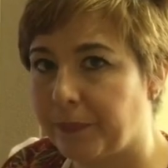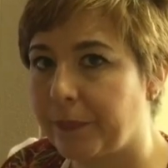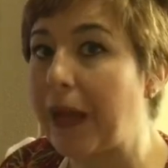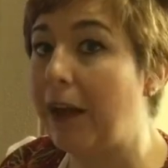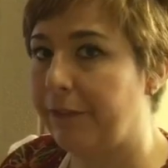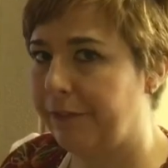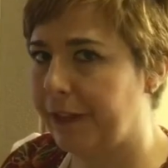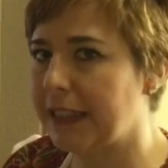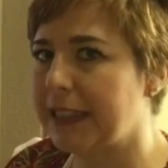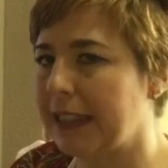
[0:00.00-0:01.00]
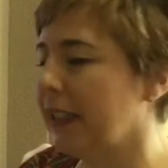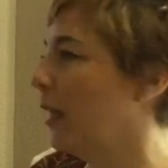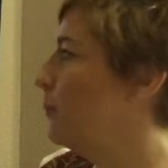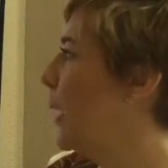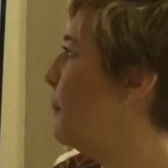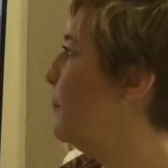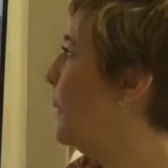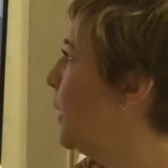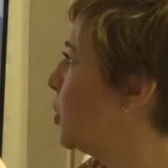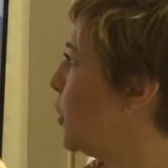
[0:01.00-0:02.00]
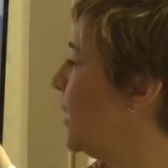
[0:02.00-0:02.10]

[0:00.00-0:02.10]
A physical map, because it